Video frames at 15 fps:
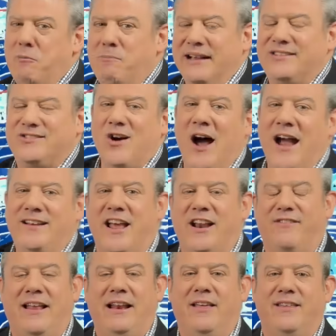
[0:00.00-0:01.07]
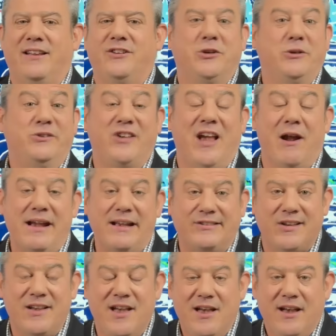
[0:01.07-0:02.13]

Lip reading: big sign yet of anything too serious